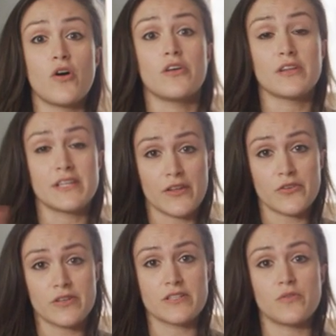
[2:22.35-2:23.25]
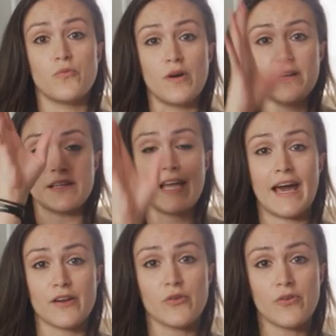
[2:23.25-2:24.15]
all together into one
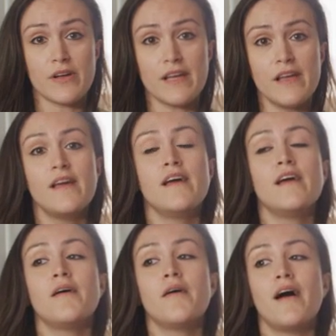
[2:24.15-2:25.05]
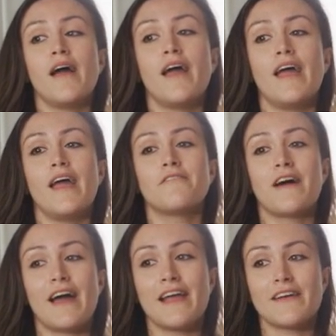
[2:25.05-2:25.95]
category, if
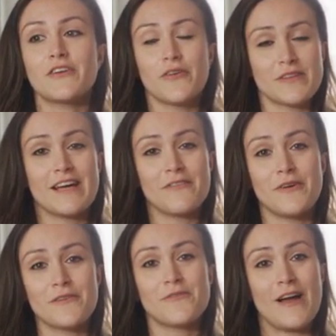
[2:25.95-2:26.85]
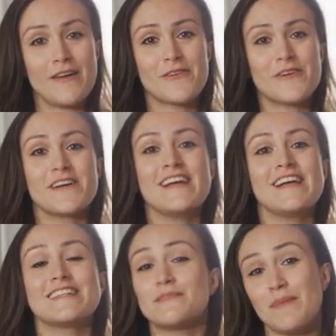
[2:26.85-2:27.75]
I could only have one forever,
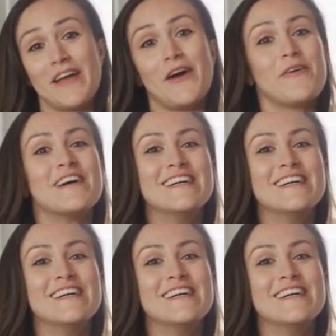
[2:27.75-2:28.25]
it's mayo.